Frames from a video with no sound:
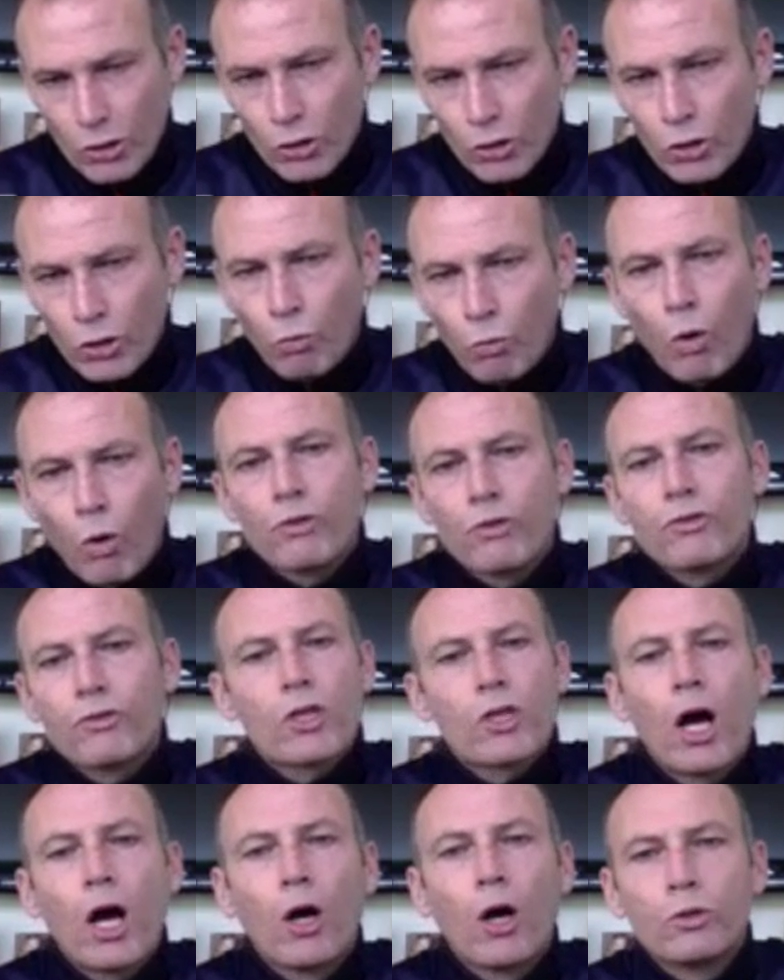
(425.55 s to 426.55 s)
You want
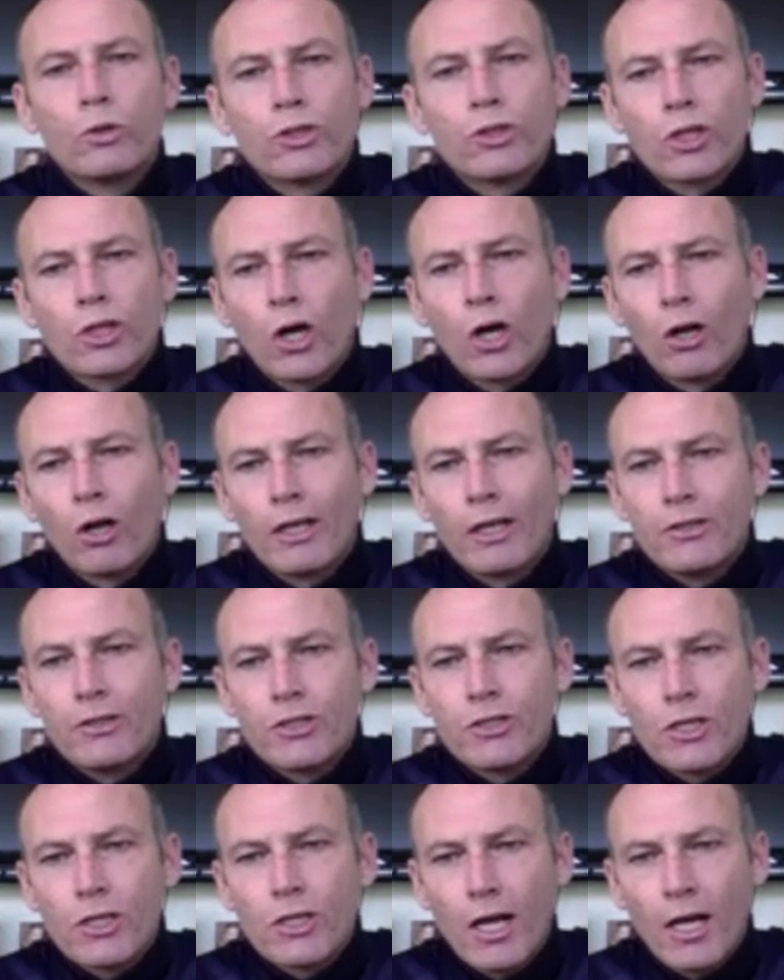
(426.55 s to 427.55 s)
to host
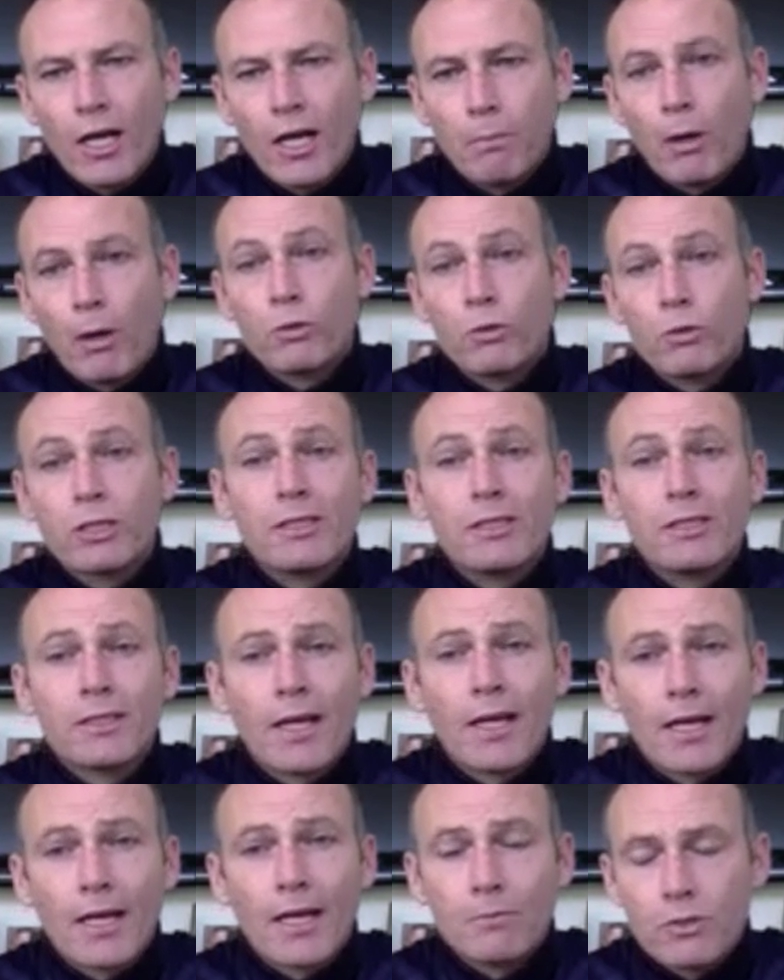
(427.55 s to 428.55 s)
college
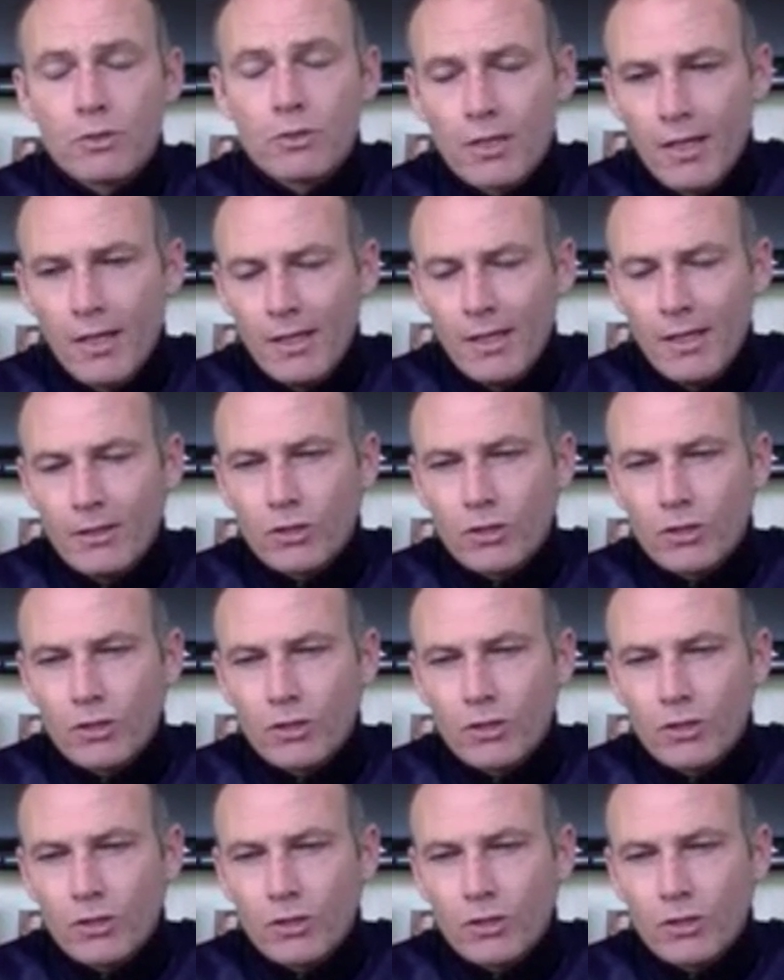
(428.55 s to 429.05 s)
postseason games.